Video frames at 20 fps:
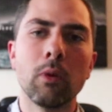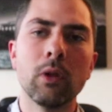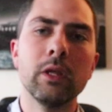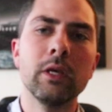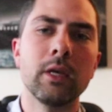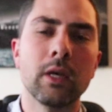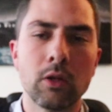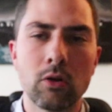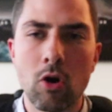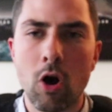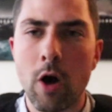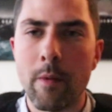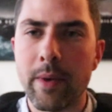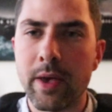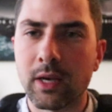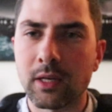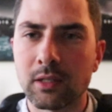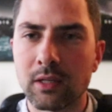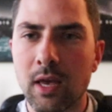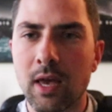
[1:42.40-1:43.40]

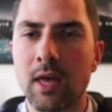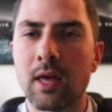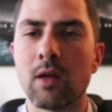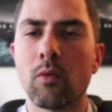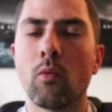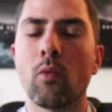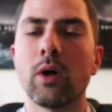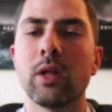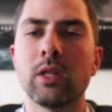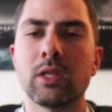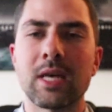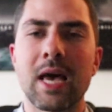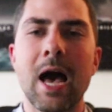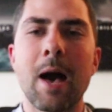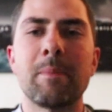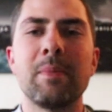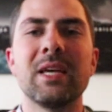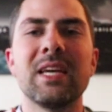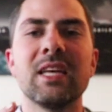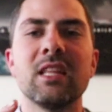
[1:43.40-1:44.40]
economics and what's
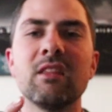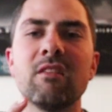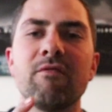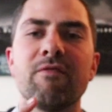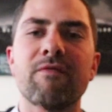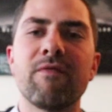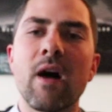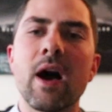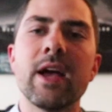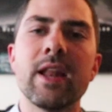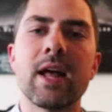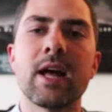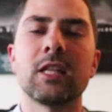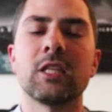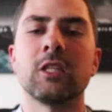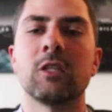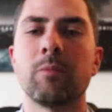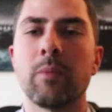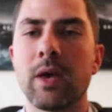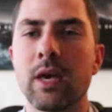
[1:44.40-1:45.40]
happening in the
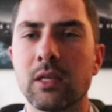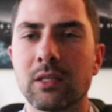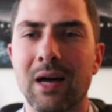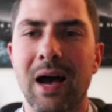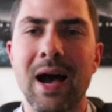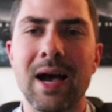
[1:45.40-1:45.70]
finance space,